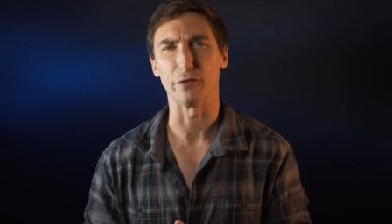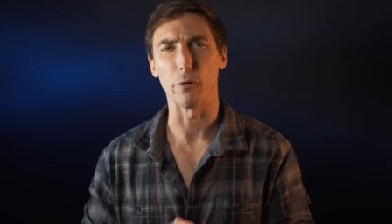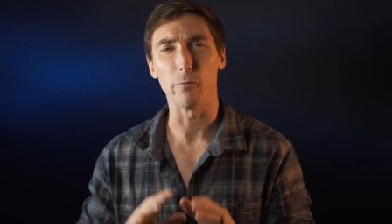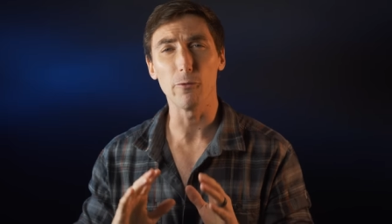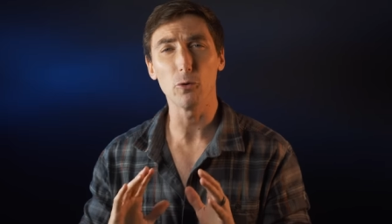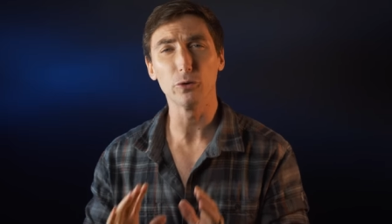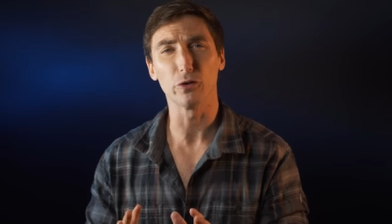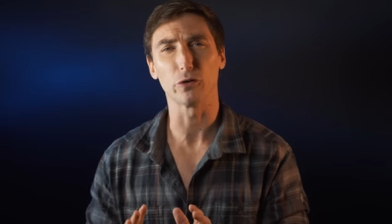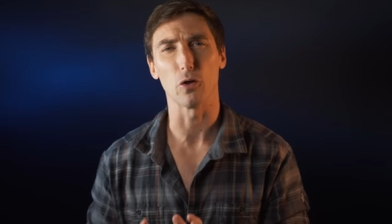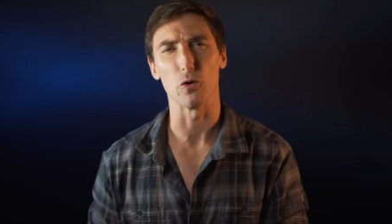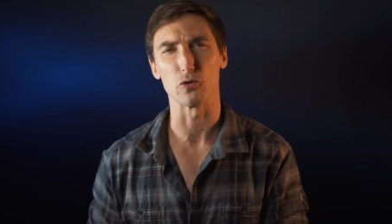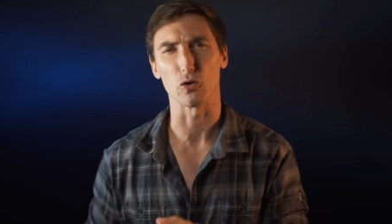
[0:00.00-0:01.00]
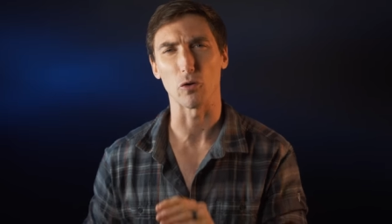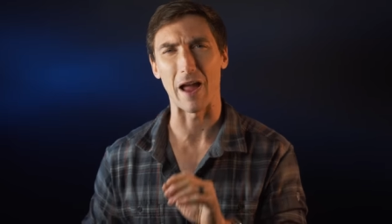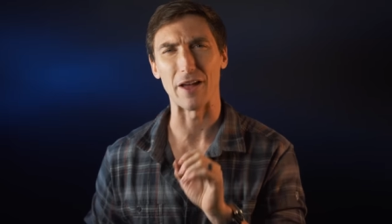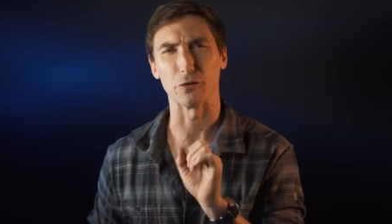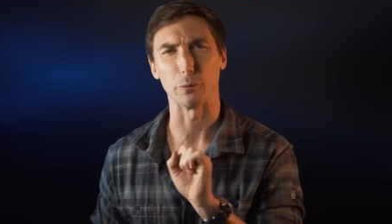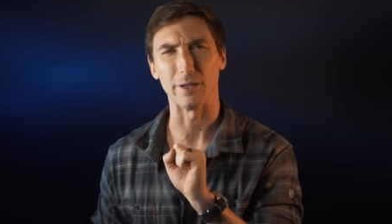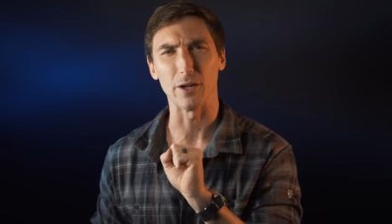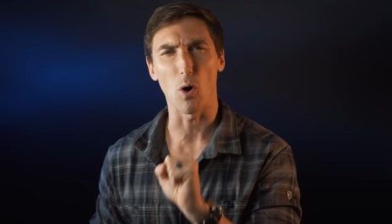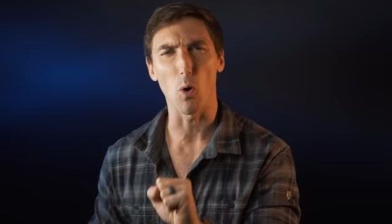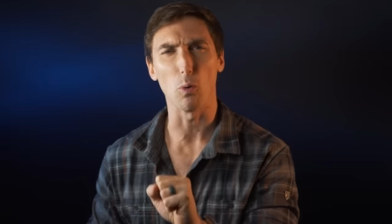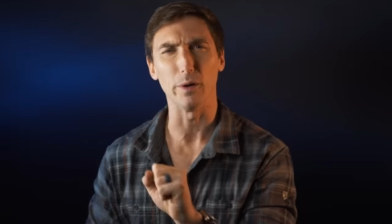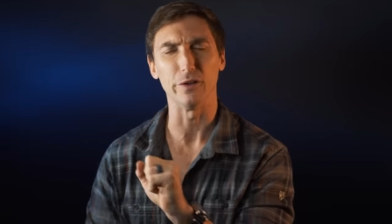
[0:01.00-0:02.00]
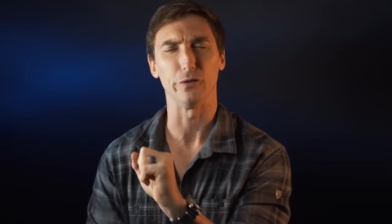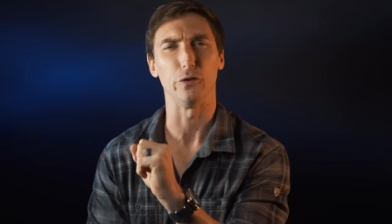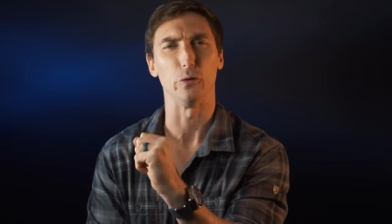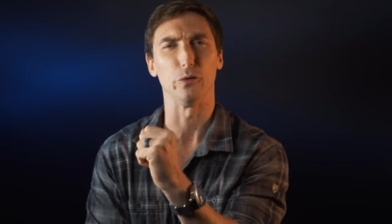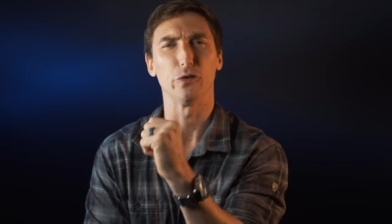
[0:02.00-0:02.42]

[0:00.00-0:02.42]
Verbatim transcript: So full disclosure, as we always do.